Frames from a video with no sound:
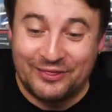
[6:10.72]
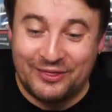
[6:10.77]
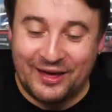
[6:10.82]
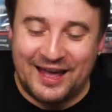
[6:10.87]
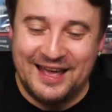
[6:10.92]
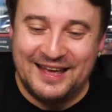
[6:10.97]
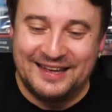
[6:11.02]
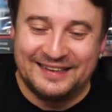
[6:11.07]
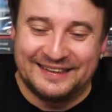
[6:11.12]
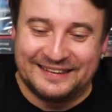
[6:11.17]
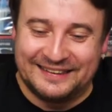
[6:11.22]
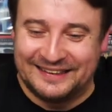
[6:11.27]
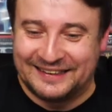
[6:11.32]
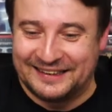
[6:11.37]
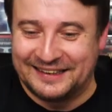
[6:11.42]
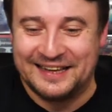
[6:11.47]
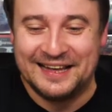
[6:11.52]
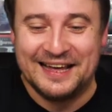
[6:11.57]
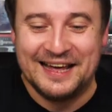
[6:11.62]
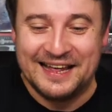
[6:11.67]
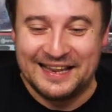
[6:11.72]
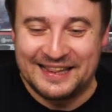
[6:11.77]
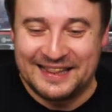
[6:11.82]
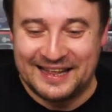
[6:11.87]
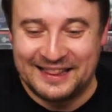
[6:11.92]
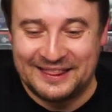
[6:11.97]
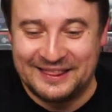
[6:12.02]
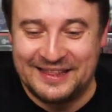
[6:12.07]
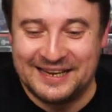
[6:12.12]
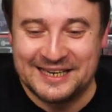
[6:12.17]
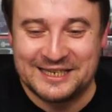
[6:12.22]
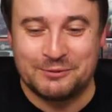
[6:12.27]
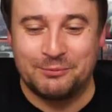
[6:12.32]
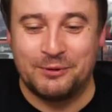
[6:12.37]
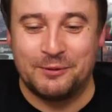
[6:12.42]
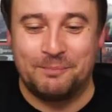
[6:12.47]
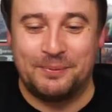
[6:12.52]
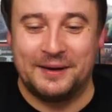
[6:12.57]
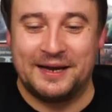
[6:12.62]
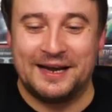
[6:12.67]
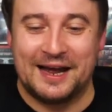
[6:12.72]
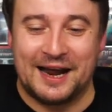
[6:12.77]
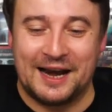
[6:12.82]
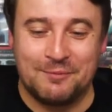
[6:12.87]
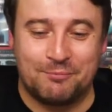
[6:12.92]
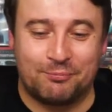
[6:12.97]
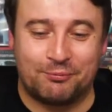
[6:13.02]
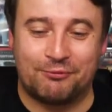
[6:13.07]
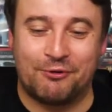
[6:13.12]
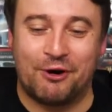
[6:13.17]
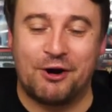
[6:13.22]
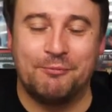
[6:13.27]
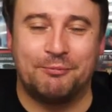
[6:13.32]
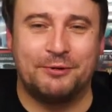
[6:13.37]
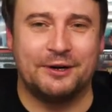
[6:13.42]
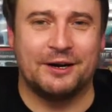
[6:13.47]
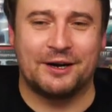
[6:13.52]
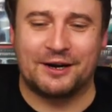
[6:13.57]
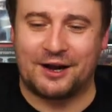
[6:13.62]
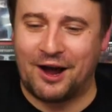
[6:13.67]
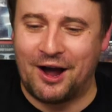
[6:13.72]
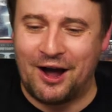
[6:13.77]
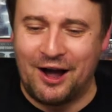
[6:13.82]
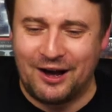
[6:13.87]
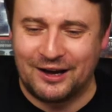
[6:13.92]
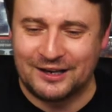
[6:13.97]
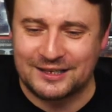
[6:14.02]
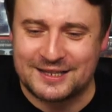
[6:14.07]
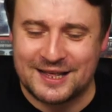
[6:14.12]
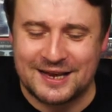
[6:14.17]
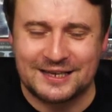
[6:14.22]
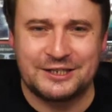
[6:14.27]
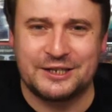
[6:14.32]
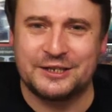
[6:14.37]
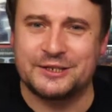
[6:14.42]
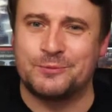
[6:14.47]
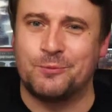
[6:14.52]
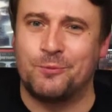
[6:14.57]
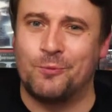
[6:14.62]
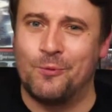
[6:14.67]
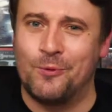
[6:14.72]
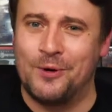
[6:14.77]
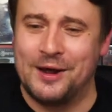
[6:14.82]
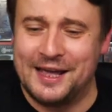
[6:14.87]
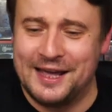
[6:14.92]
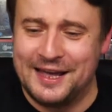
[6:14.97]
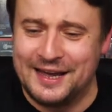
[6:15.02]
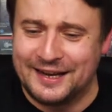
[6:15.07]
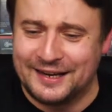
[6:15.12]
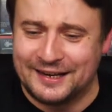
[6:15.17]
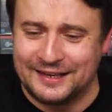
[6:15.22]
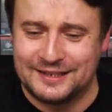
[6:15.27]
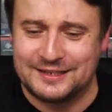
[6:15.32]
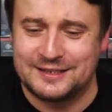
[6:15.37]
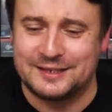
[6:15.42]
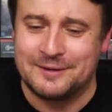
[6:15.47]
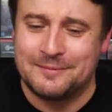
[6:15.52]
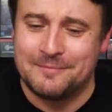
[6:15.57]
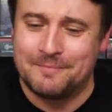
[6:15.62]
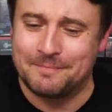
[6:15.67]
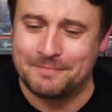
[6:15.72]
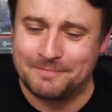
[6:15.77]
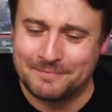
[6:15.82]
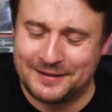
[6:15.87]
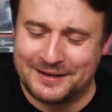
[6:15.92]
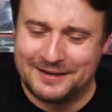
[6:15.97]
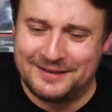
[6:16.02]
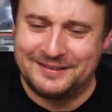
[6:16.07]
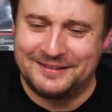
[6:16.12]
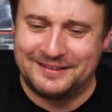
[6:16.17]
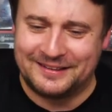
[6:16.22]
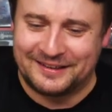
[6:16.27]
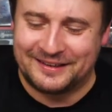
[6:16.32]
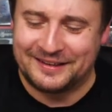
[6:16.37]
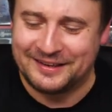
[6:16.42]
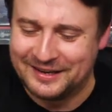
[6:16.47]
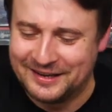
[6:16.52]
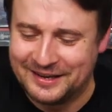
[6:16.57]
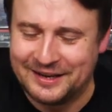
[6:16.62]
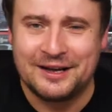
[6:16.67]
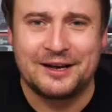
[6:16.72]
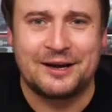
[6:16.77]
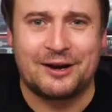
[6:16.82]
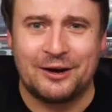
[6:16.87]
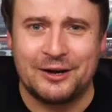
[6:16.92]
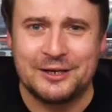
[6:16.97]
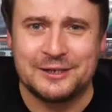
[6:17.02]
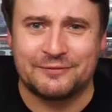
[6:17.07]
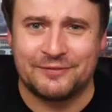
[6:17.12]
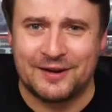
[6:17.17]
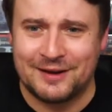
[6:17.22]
that, that this would be an appropriate card? That's just weird. Close